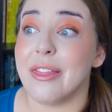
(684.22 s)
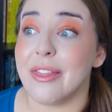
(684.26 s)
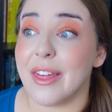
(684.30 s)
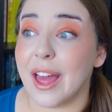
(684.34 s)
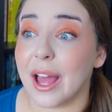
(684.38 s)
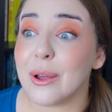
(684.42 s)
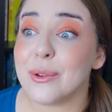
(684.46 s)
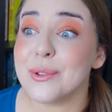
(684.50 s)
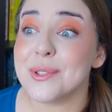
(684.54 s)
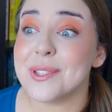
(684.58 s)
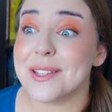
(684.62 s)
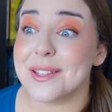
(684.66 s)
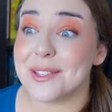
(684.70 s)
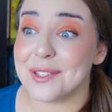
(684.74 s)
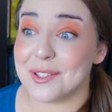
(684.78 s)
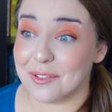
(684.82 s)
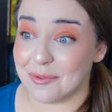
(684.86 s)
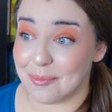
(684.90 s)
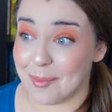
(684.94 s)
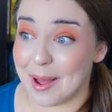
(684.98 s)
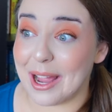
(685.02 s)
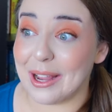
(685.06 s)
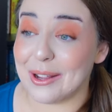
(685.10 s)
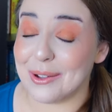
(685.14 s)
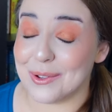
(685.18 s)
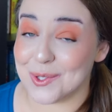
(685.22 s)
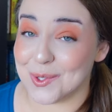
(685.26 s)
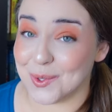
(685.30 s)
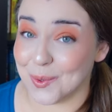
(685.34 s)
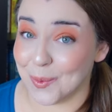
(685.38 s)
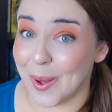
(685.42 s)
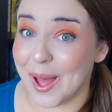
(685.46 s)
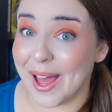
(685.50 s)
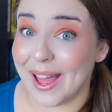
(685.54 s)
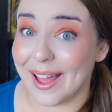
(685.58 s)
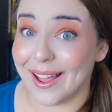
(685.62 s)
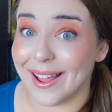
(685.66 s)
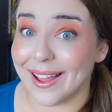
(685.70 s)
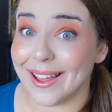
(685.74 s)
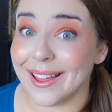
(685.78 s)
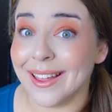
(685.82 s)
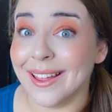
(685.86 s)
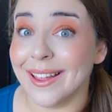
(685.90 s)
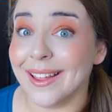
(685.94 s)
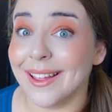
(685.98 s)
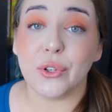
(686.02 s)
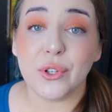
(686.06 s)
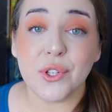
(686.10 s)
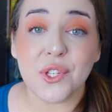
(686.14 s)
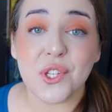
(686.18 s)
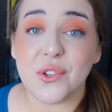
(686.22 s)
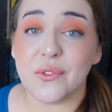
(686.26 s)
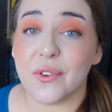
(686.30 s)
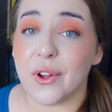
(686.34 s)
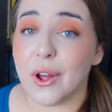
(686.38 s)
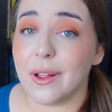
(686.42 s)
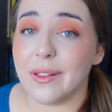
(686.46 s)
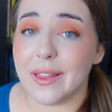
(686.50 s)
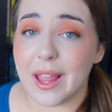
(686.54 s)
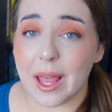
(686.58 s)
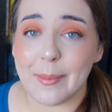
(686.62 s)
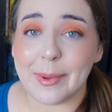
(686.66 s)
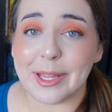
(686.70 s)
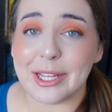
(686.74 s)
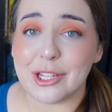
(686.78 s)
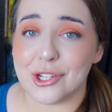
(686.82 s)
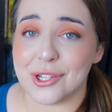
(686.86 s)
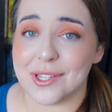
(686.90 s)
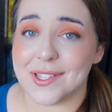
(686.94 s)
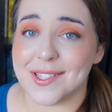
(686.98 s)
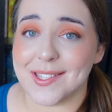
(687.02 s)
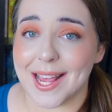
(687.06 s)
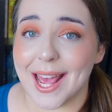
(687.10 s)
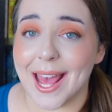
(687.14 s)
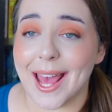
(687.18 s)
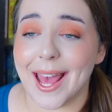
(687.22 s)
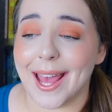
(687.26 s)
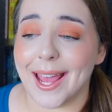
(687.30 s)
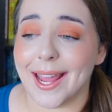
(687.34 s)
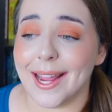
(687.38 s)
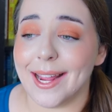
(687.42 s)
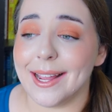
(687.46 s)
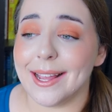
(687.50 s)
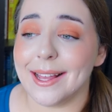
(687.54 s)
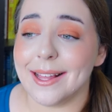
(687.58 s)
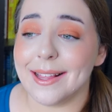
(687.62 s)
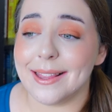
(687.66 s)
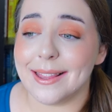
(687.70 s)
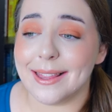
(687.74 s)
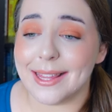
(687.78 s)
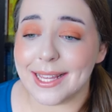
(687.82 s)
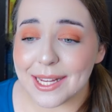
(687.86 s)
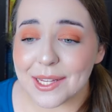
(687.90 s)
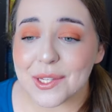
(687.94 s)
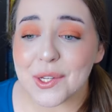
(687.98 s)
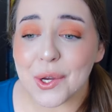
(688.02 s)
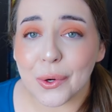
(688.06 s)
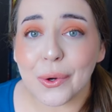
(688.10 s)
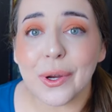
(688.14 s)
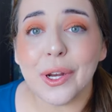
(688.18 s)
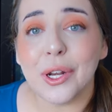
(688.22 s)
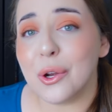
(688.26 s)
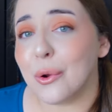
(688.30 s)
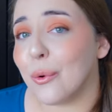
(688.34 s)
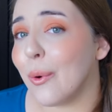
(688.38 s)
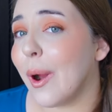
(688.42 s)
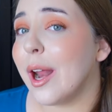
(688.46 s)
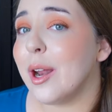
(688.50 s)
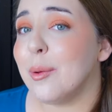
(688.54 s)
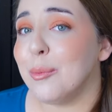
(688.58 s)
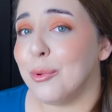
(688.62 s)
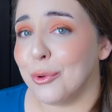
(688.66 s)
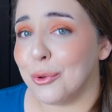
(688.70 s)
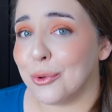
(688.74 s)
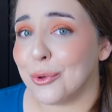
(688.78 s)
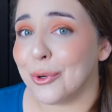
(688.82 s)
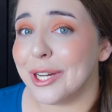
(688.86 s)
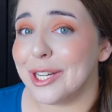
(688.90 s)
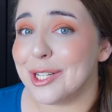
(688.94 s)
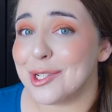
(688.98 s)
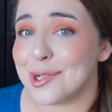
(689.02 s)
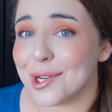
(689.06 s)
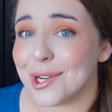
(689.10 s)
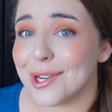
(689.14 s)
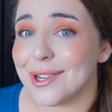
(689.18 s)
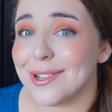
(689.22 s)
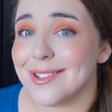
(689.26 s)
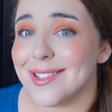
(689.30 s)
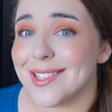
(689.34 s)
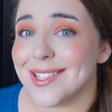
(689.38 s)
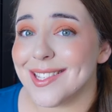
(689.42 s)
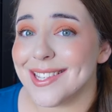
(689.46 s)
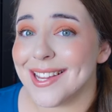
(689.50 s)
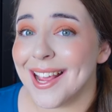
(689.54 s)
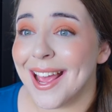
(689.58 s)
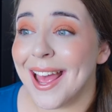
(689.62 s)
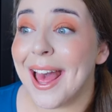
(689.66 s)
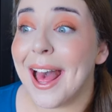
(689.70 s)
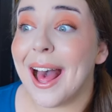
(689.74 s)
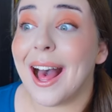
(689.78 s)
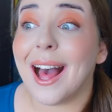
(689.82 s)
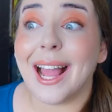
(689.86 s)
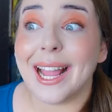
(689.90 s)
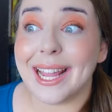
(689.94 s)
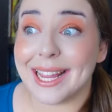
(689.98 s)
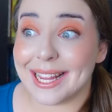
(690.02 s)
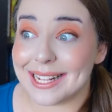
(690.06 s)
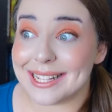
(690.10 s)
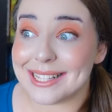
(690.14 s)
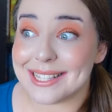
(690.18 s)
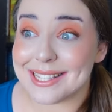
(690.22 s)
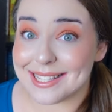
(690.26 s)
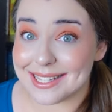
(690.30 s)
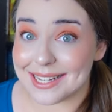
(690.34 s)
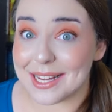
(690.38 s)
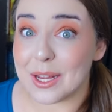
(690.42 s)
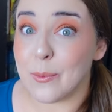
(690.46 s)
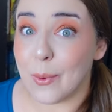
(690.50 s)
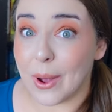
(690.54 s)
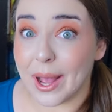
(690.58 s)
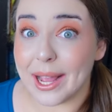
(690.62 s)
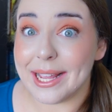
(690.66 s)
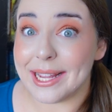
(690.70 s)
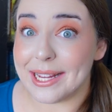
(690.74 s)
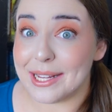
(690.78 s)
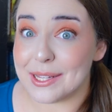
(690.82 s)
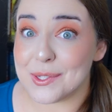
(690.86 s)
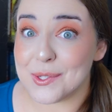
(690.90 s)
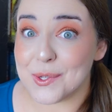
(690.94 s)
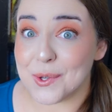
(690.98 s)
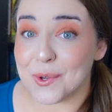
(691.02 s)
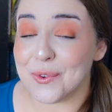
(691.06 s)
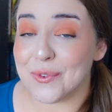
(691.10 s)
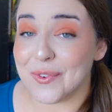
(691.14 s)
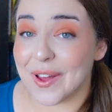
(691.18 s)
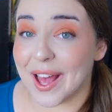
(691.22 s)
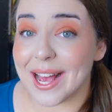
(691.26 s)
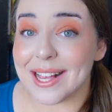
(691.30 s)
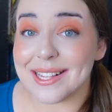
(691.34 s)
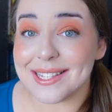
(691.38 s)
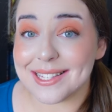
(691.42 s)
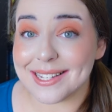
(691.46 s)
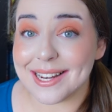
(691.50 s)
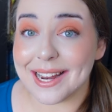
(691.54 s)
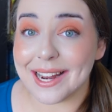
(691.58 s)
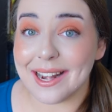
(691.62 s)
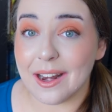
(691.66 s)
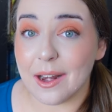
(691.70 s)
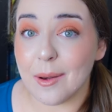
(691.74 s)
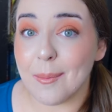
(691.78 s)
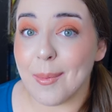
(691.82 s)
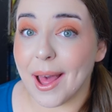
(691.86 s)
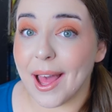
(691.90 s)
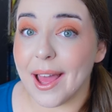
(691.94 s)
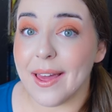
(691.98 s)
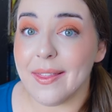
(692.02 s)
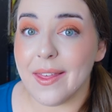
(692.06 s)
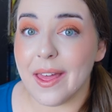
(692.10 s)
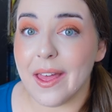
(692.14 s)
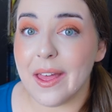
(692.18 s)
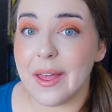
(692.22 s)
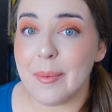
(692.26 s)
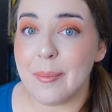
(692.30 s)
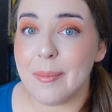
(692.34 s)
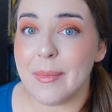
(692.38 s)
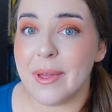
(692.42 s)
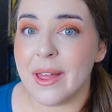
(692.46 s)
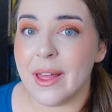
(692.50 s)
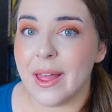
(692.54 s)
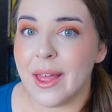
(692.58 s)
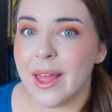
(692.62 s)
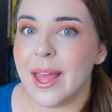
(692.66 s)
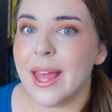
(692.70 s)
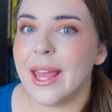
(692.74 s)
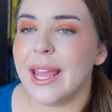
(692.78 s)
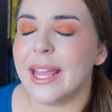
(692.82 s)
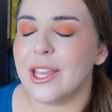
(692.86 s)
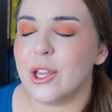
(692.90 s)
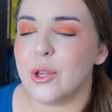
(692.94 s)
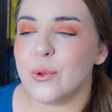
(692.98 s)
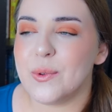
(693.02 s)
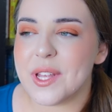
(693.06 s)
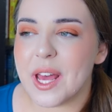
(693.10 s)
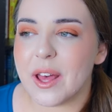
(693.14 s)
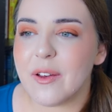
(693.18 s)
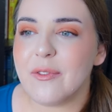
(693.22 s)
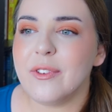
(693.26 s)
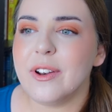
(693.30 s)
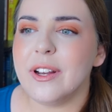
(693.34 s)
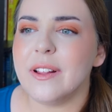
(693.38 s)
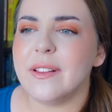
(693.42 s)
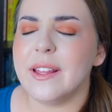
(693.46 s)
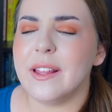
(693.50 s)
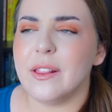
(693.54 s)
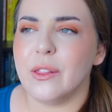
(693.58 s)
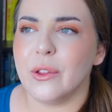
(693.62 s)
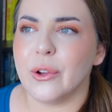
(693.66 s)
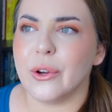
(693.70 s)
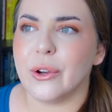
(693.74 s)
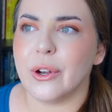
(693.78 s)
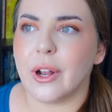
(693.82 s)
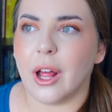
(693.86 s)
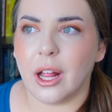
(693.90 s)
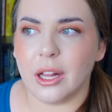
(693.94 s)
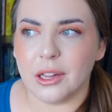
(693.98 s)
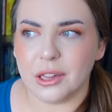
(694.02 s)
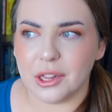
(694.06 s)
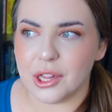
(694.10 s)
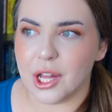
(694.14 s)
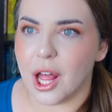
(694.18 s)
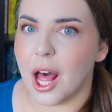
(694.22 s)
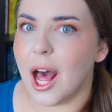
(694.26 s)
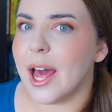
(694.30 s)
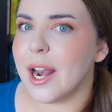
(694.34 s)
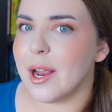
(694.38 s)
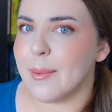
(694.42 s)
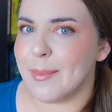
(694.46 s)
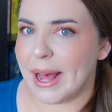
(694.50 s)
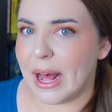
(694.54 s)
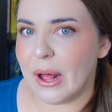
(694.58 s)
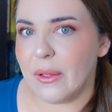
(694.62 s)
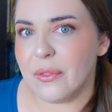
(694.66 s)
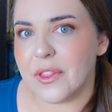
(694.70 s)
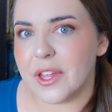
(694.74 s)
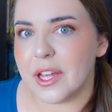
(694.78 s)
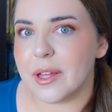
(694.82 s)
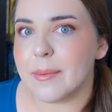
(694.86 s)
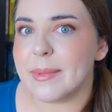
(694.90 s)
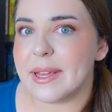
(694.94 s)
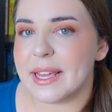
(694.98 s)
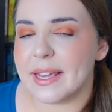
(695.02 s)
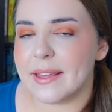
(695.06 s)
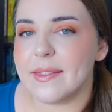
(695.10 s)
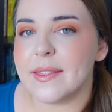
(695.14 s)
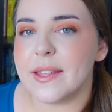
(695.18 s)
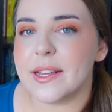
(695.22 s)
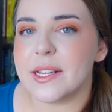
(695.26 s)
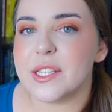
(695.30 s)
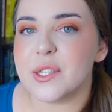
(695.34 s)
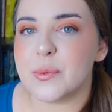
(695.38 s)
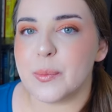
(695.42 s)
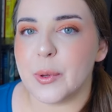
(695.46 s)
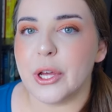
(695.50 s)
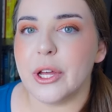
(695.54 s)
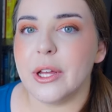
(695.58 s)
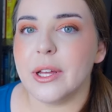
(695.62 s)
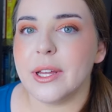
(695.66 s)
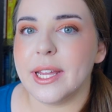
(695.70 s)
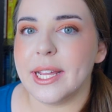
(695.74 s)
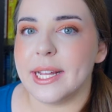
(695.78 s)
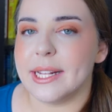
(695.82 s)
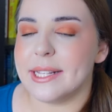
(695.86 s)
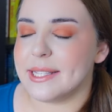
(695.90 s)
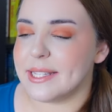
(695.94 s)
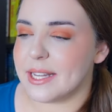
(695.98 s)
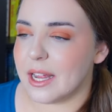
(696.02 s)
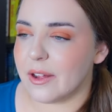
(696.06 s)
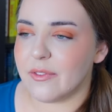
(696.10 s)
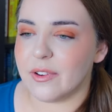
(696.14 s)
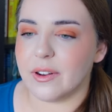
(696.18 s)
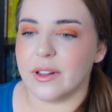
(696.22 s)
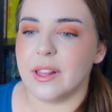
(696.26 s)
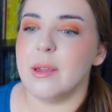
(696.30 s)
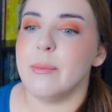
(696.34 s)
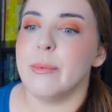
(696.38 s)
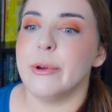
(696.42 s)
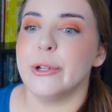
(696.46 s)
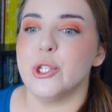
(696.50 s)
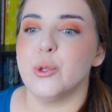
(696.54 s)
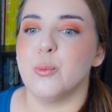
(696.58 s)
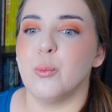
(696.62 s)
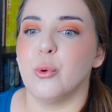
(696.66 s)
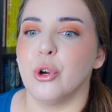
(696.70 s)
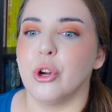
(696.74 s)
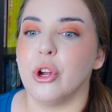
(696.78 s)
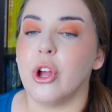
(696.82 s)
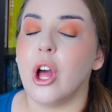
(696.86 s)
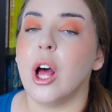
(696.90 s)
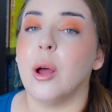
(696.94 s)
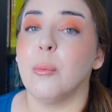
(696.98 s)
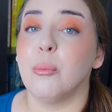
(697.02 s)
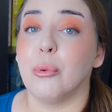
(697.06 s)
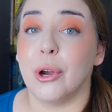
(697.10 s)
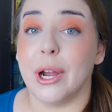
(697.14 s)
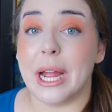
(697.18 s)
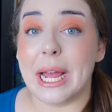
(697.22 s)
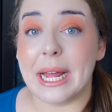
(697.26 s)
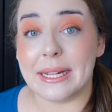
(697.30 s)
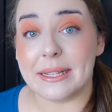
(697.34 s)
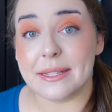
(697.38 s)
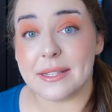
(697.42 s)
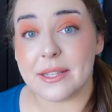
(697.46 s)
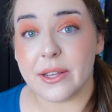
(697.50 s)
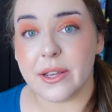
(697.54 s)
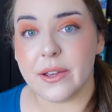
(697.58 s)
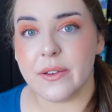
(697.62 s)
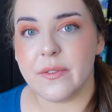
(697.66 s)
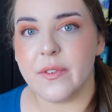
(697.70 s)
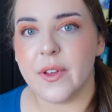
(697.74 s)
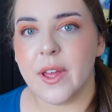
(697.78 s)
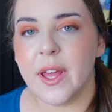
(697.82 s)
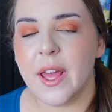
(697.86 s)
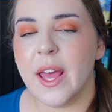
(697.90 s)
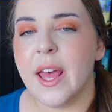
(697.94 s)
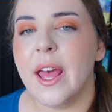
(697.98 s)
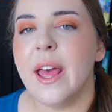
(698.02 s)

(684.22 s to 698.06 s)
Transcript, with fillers: thousands of miles away. First of all, let me just say, these are incredible creatures. I can see why he's so fascinated by them. You definitely learn a lot about them in this book. It's definitely much more comprehensive